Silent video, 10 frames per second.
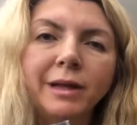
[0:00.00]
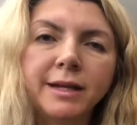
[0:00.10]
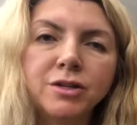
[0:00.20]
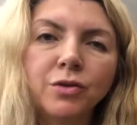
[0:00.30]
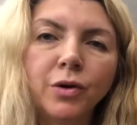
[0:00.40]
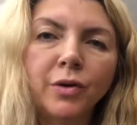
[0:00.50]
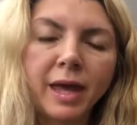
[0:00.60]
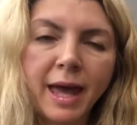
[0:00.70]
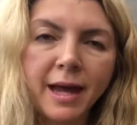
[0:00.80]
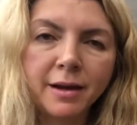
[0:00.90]
grow
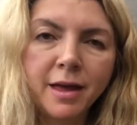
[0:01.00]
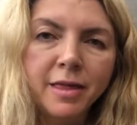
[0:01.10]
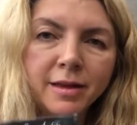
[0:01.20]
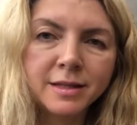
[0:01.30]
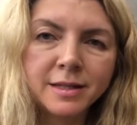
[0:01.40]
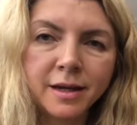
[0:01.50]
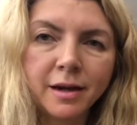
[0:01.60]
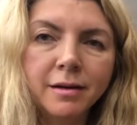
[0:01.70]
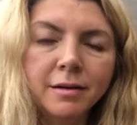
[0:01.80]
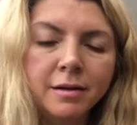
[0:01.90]
again this
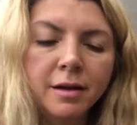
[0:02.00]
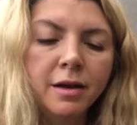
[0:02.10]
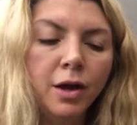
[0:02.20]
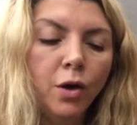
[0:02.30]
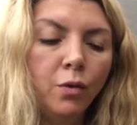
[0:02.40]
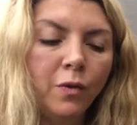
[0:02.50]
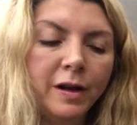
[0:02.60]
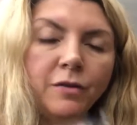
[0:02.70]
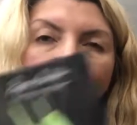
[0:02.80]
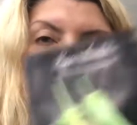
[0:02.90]
year. One
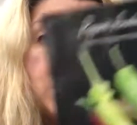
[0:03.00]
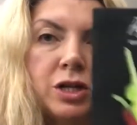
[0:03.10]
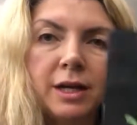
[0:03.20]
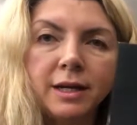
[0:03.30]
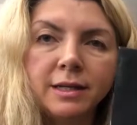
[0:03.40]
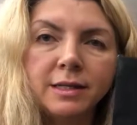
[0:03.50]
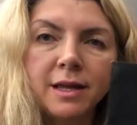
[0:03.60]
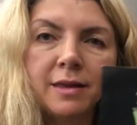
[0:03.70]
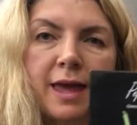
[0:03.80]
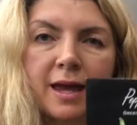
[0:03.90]
of which is
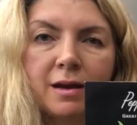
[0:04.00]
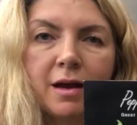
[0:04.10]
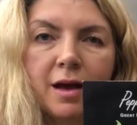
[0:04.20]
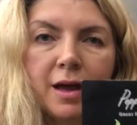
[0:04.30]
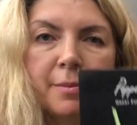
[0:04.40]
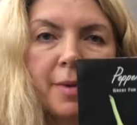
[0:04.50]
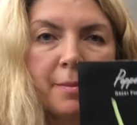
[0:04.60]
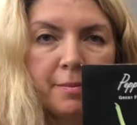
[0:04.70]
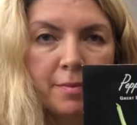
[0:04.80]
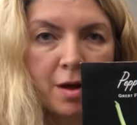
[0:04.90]
the Anaheim
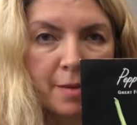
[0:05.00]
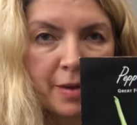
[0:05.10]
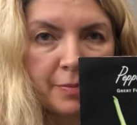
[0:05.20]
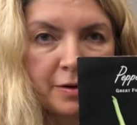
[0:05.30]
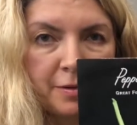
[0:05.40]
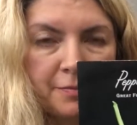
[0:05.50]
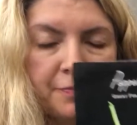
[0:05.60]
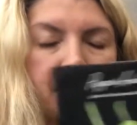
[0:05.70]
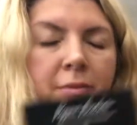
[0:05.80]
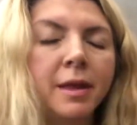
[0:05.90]
hot pepper.
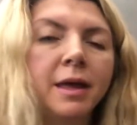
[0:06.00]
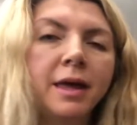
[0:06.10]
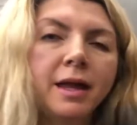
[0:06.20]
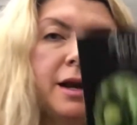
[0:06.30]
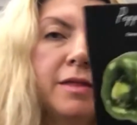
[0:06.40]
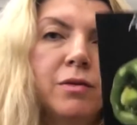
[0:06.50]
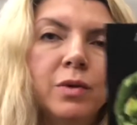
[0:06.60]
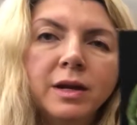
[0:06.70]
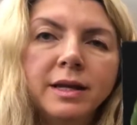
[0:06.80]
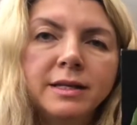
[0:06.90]
And another
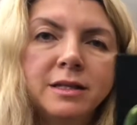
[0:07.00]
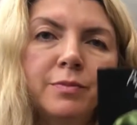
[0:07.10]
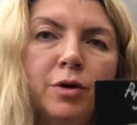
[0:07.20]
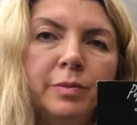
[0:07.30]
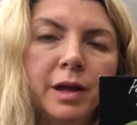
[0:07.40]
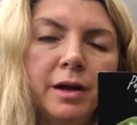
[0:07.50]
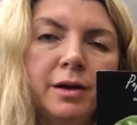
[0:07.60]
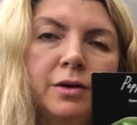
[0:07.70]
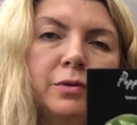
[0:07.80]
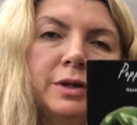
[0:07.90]
one is the
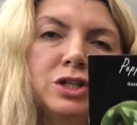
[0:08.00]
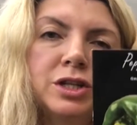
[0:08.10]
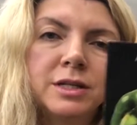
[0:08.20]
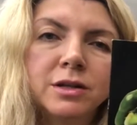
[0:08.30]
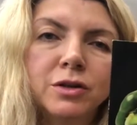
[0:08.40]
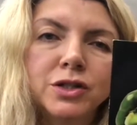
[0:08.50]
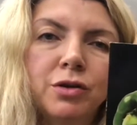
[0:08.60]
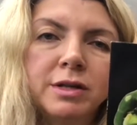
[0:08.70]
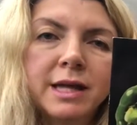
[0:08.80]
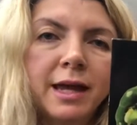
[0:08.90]
Poblano, which is also known
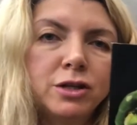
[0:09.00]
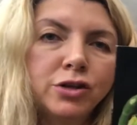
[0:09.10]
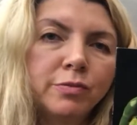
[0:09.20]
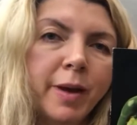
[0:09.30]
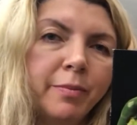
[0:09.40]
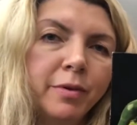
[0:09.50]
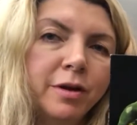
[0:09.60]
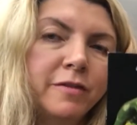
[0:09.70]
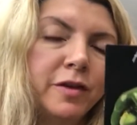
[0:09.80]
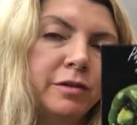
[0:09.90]
as ancho pepper.
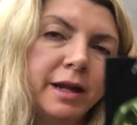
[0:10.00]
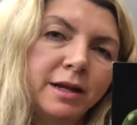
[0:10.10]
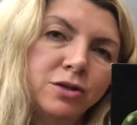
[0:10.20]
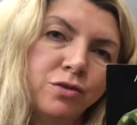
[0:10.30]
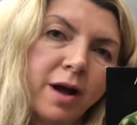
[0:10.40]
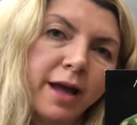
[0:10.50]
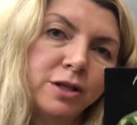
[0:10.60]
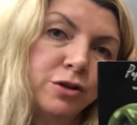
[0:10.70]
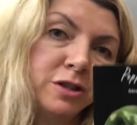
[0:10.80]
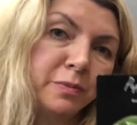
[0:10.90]
If you let it dry, it
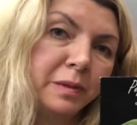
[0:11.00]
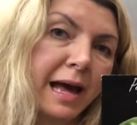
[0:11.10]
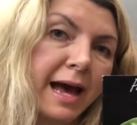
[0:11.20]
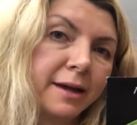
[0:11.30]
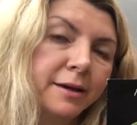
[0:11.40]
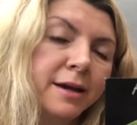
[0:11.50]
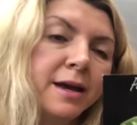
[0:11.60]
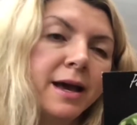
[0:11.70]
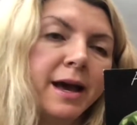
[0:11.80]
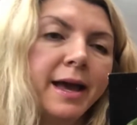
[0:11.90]
turns black.
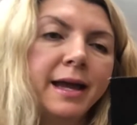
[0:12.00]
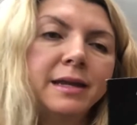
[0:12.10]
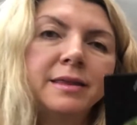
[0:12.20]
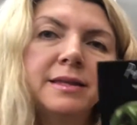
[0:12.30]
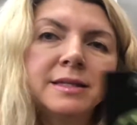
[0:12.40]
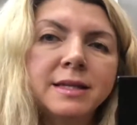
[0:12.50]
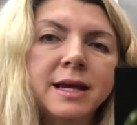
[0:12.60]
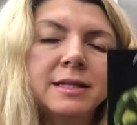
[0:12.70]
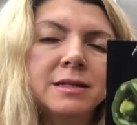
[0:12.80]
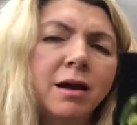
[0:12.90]
And this
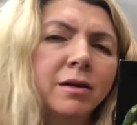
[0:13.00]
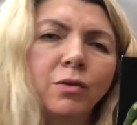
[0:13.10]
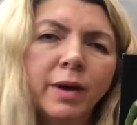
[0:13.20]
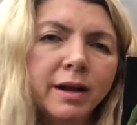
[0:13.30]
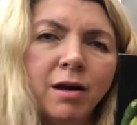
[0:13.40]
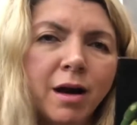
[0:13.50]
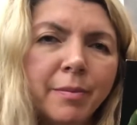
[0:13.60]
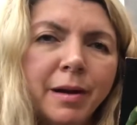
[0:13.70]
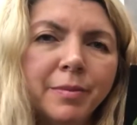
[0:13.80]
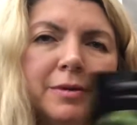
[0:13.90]
is not quite a hot
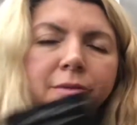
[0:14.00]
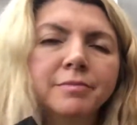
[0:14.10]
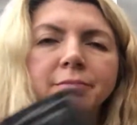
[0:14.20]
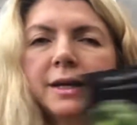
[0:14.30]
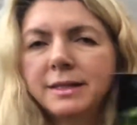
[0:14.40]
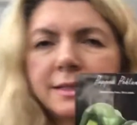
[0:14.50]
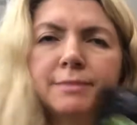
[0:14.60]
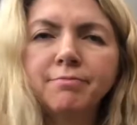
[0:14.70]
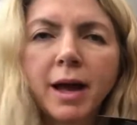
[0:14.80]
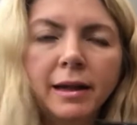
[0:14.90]
pepper. It's
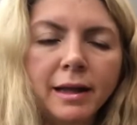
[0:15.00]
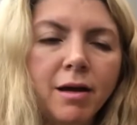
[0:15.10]
mildly hot.